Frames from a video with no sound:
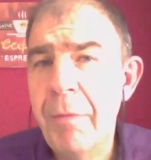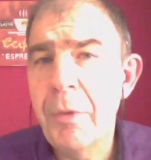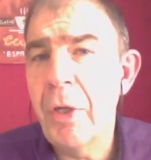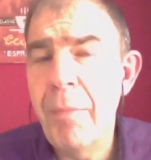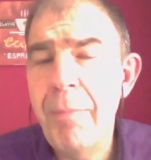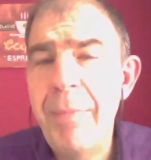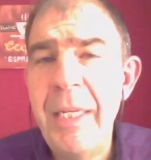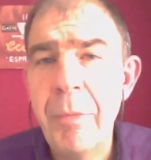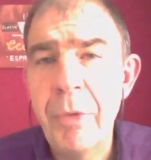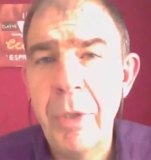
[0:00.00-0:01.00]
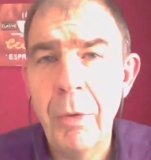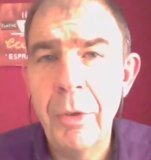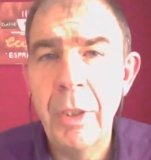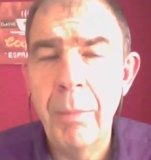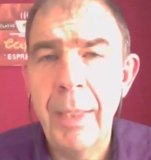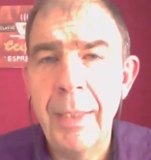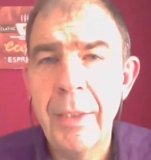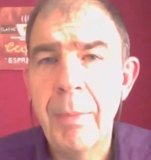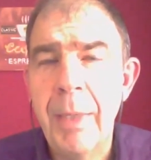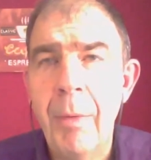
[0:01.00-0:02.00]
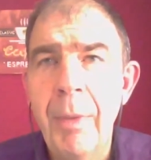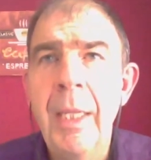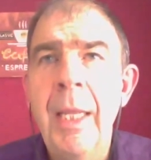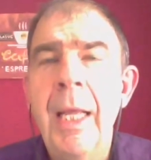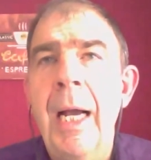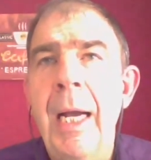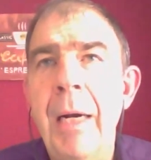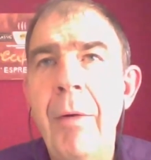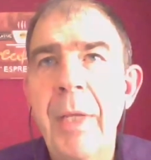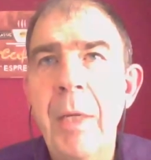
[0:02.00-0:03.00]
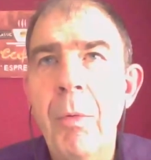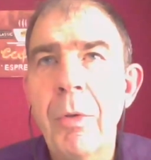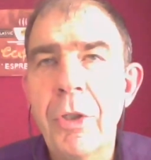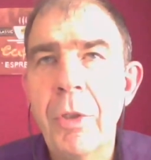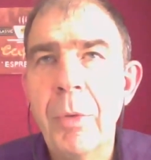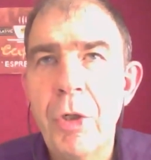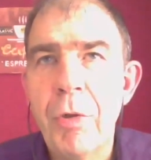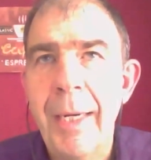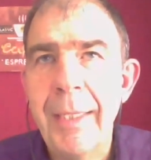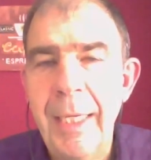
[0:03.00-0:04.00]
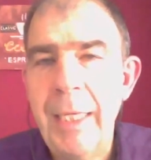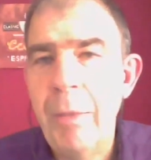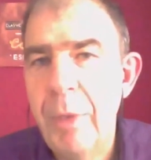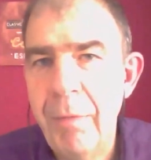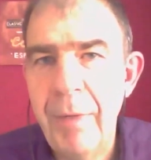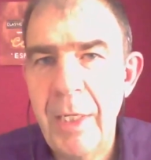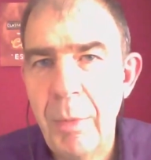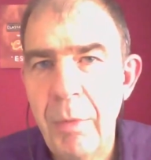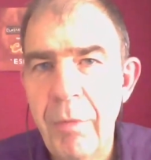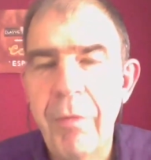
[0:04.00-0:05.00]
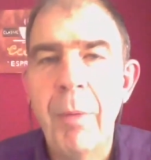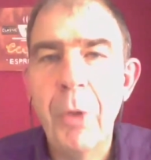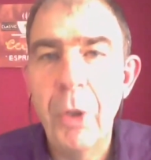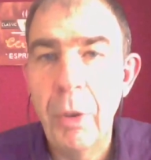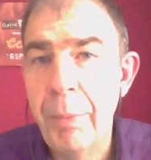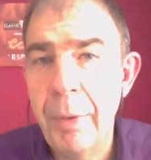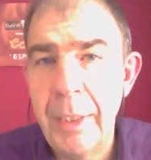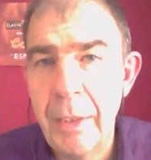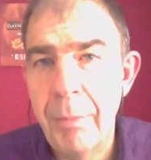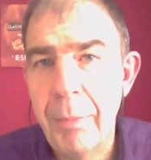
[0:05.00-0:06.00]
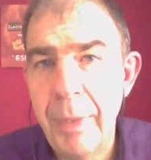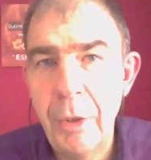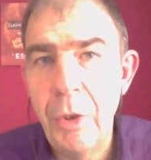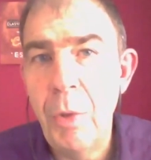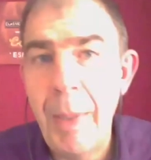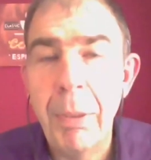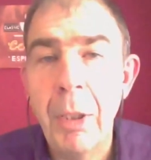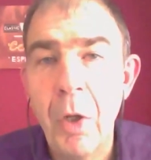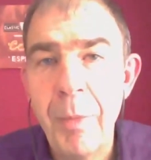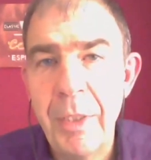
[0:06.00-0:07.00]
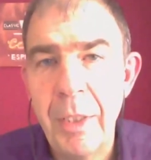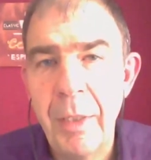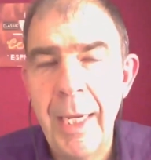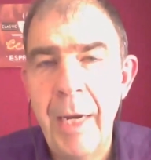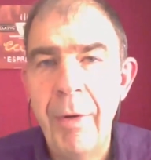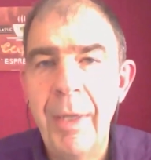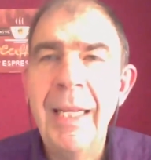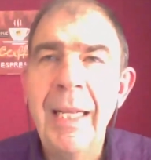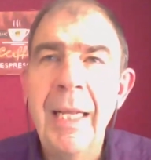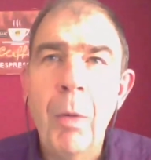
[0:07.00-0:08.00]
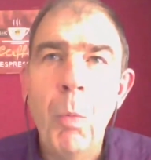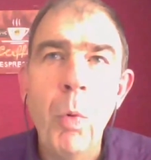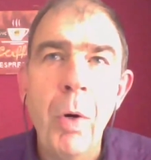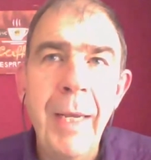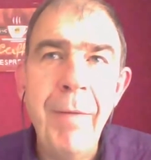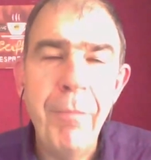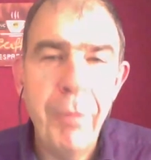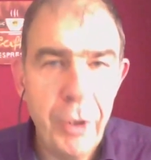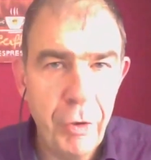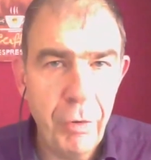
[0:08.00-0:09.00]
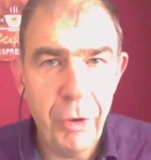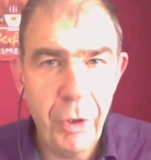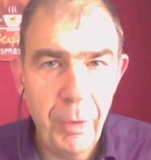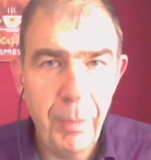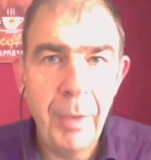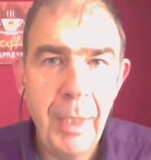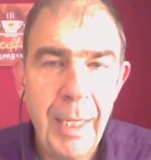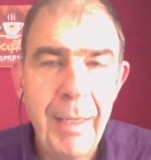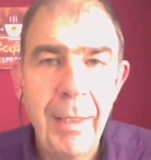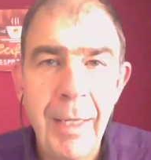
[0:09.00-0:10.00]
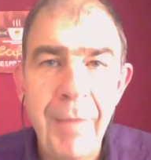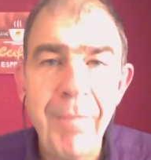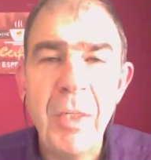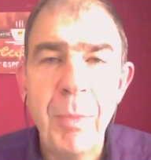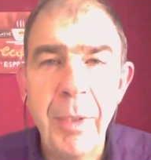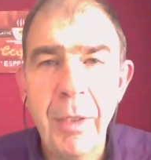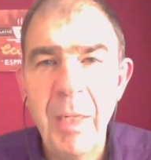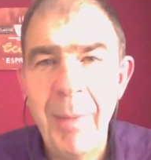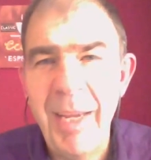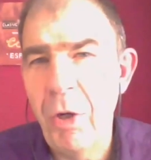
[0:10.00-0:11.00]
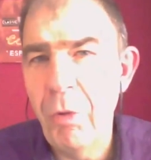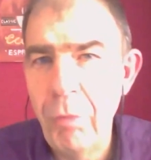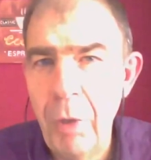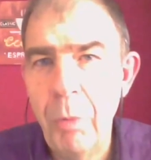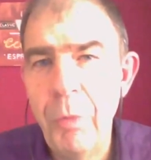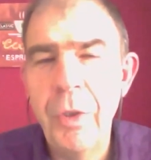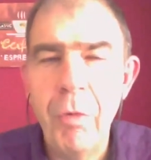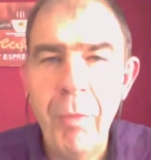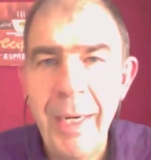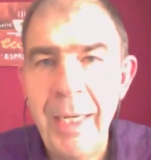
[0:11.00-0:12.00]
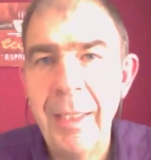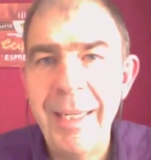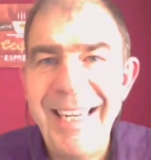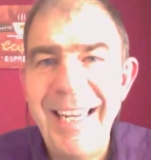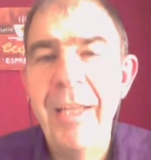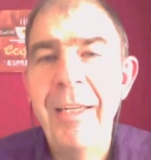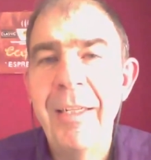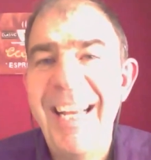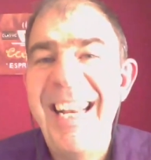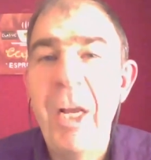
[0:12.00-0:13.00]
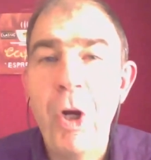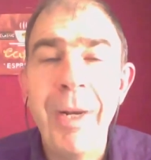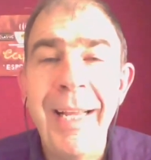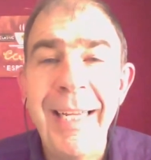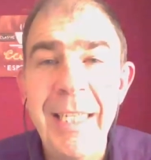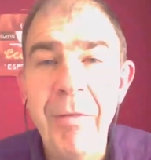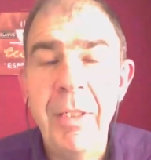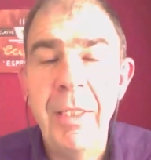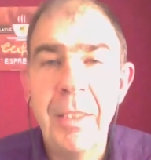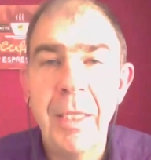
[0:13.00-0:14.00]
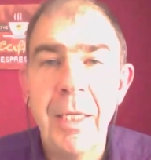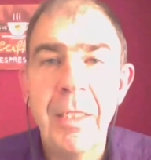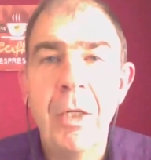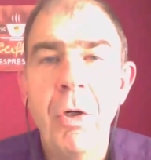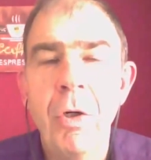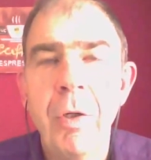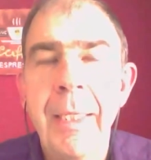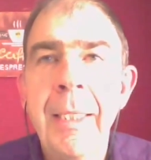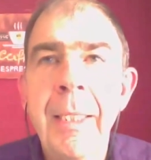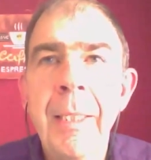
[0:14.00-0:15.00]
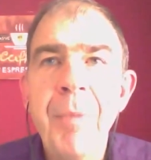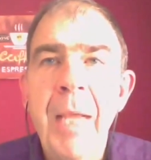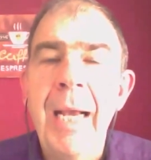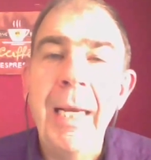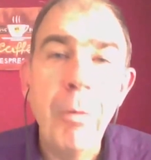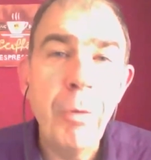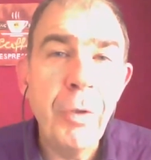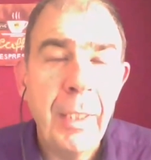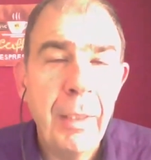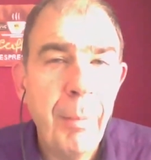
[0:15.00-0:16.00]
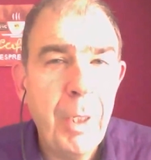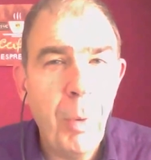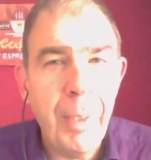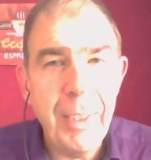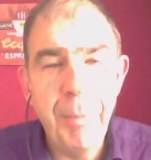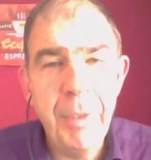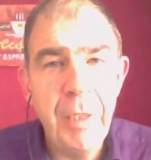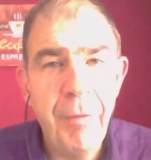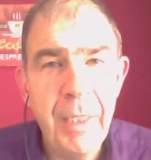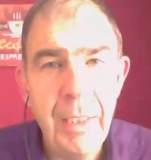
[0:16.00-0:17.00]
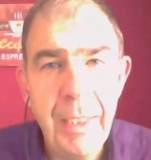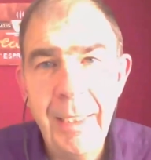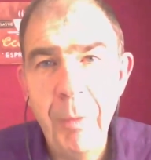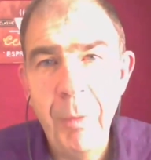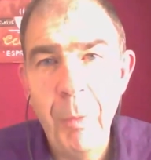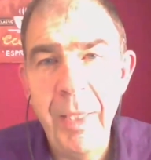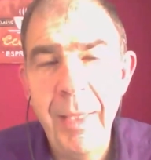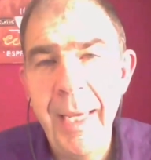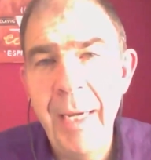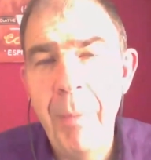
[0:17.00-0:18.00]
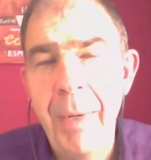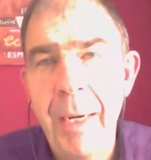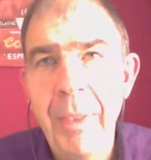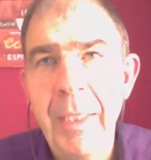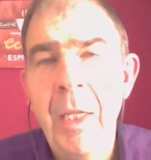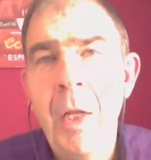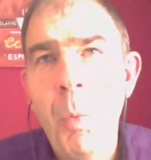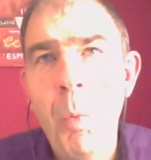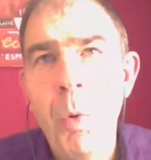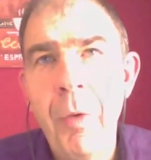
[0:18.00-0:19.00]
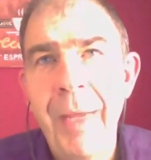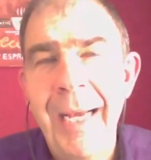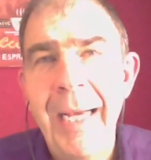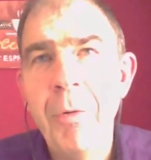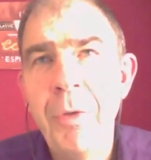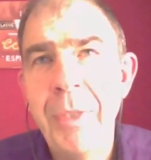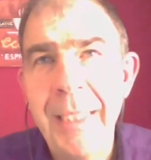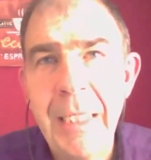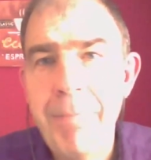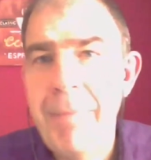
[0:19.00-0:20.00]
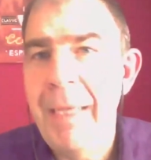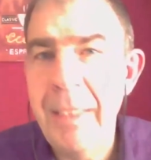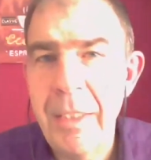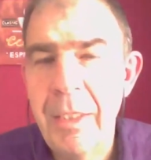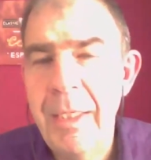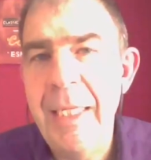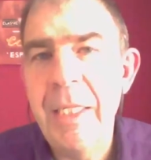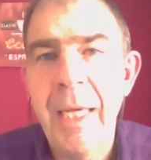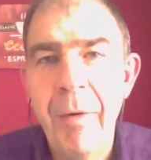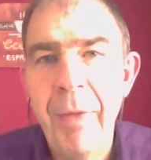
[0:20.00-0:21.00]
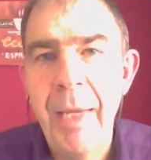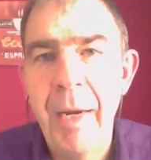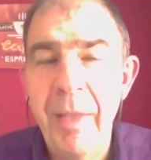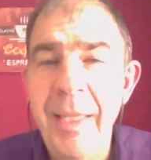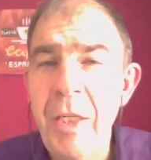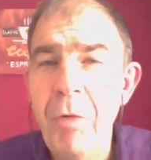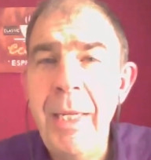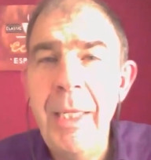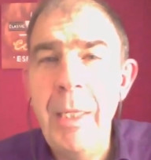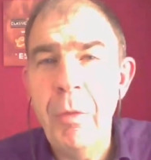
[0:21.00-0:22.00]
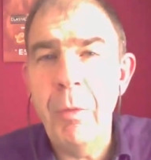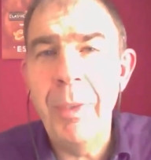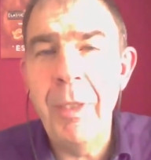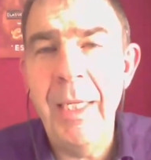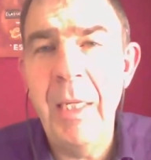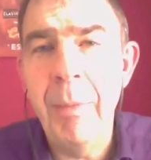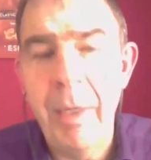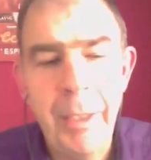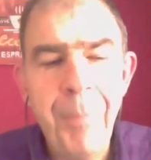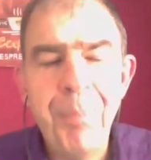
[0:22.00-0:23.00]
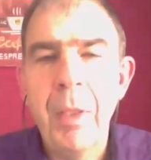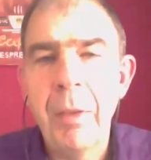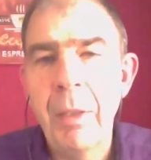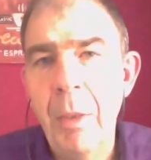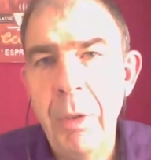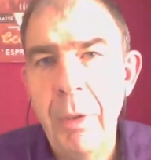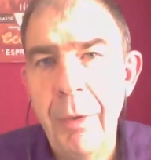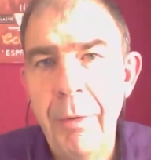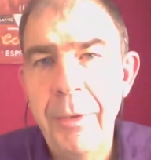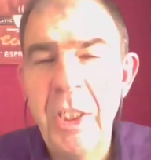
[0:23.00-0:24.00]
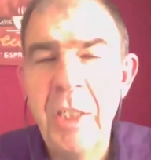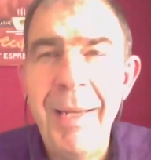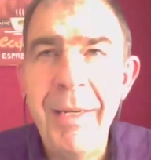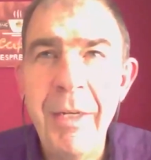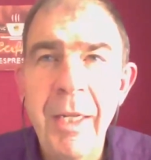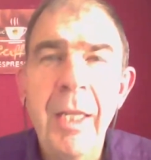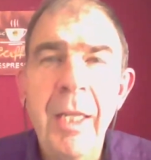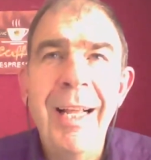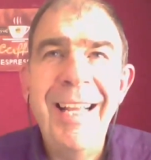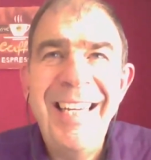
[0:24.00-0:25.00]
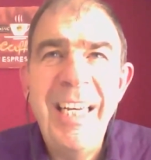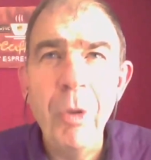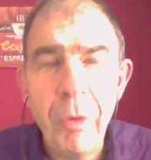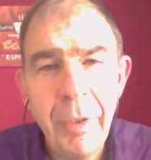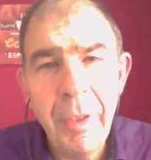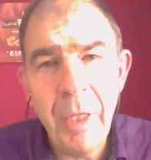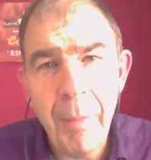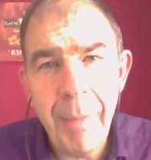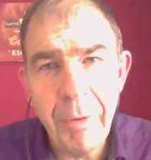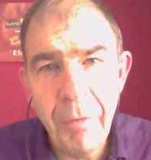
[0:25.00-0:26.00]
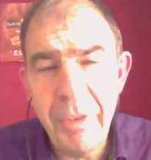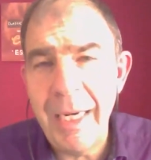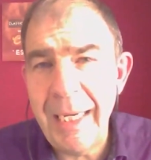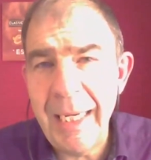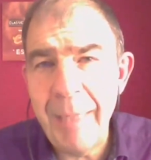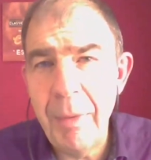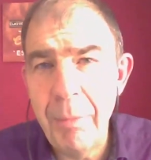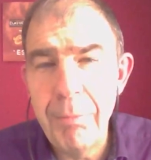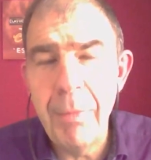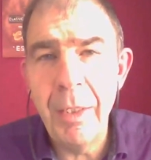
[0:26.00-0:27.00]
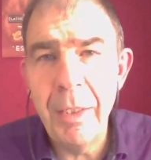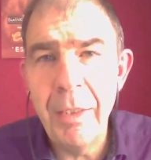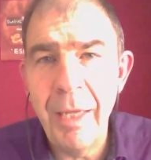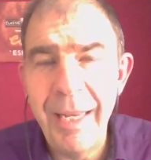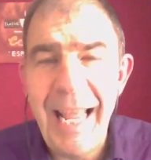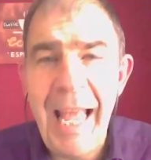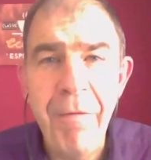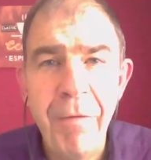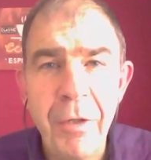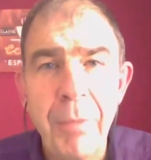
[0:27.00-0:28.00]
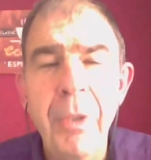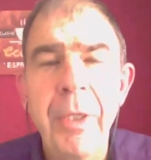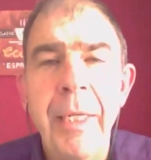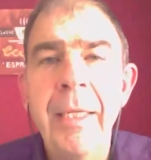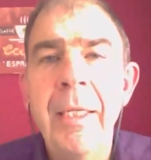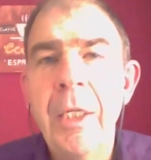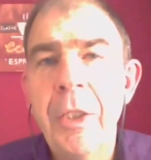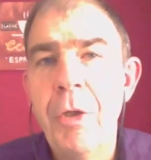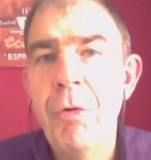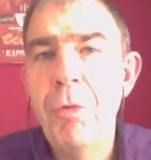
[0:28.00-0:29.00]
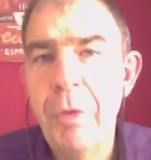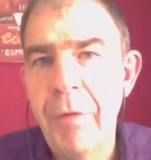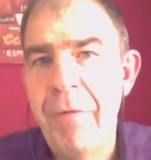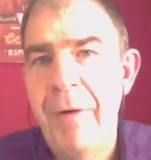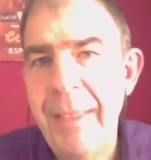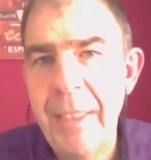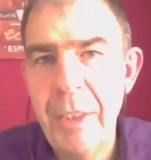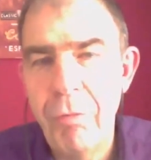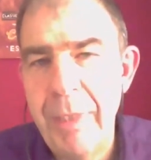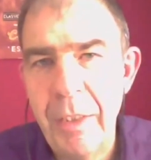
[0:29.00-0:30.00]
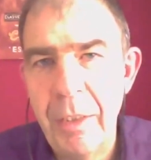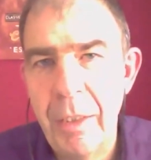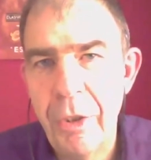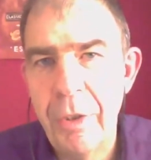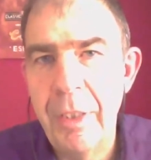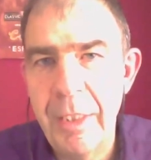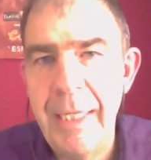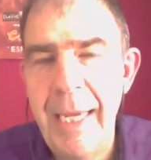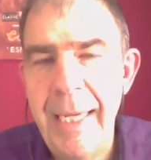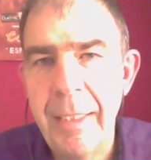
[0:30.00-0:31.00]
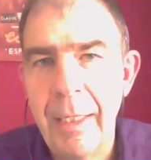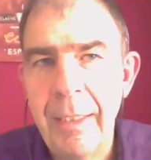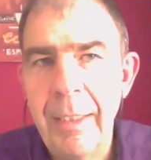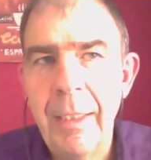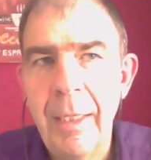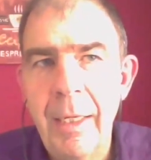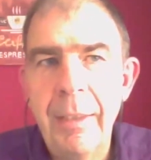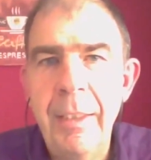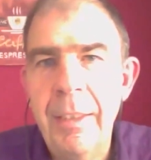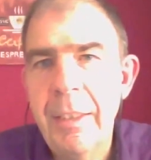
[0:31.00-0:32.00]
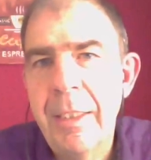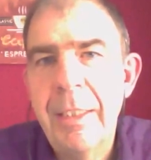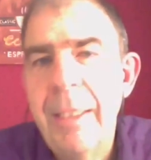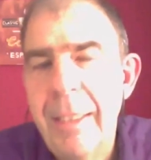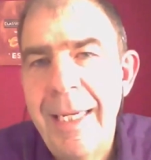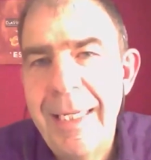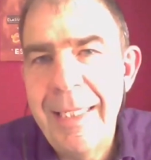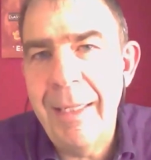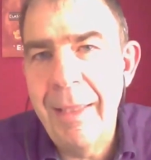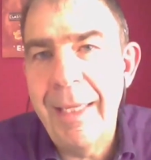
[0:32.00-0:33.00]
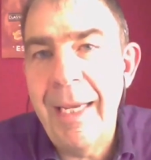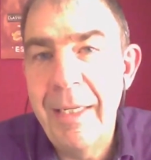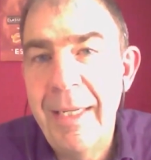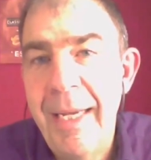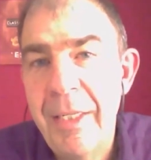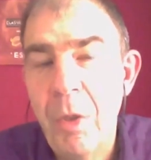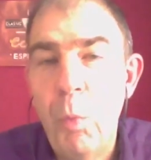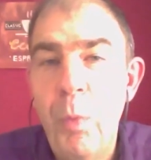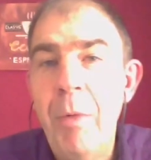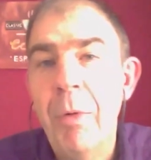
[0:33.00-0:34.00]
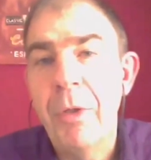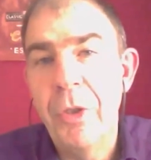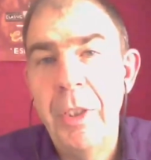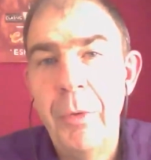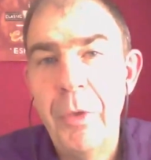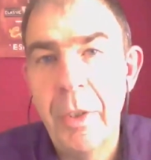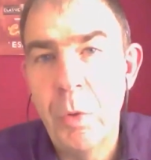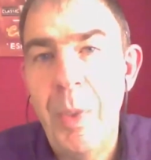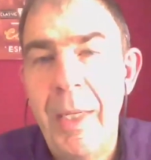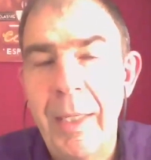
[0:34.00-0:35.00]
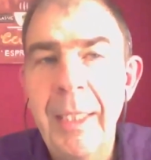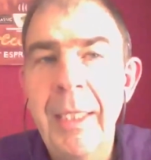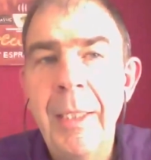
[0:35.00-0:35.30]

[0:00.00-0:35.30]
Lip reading: sort of medium to long term plans about how they want to attract inward investment from companies and bring new employment in the area, what infrastructure investment they're going to make on roads and rail and connectivity, as they call it. Housing, they'll be quite specific within there about what the housing demands and needs are of the area. And these are really useful when you think about it. The local authorities spend an inordinate amount of time and effort and money to find this research, this data. And this is exactly the kind of data that we want to use as well,